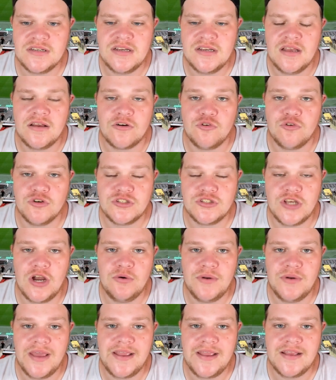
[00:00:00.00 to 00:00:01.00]

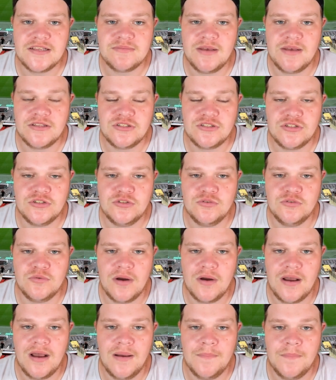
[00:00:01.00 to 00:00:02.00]
Crotone is meant
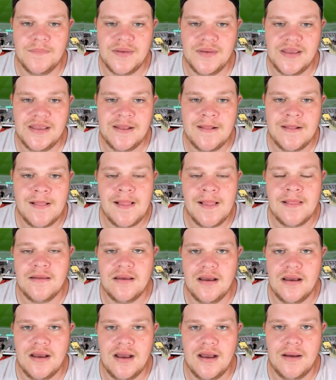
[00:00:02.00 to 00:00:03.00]
to be
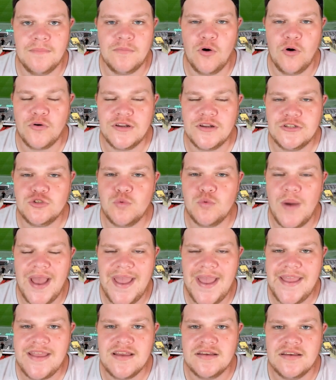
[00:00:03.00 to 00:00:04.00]
on his
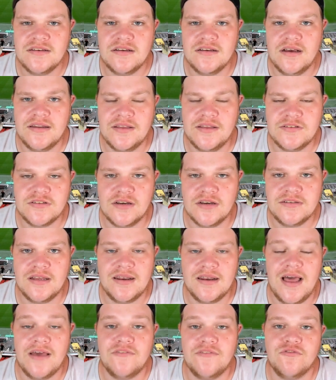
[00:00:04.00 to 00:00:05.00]
way, and they signed that
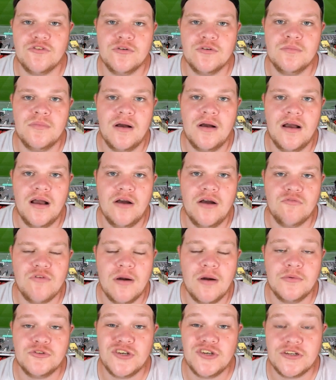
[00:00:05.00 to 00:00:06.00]
lad from
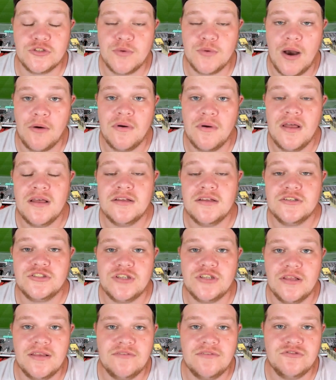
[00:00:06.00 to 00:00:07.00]
Real Madrid as well.
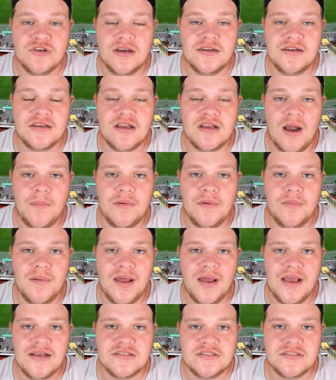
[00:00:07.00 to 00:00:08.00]
So they've signed a couple of
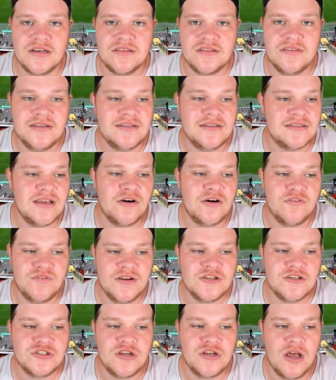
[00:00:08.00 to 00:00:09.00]
players. I think that they'll
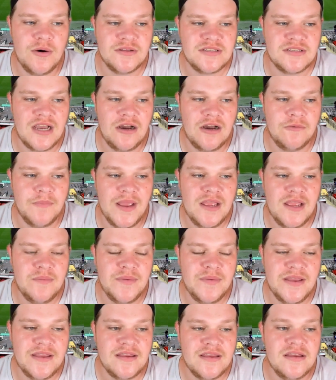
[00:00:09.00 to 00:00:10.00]
finish lower down,
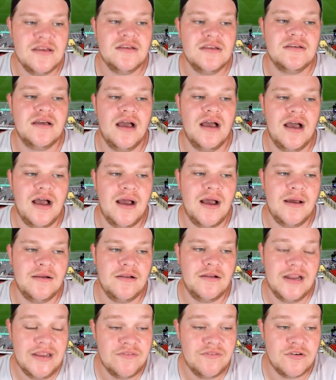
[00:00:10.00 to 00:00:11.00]
maybe
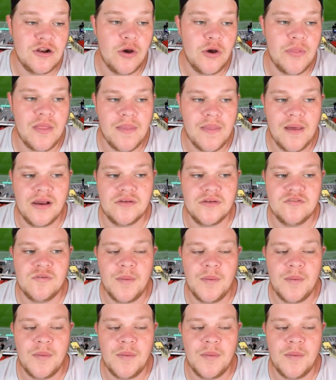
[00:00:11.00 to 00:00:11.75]
even lower than ninth.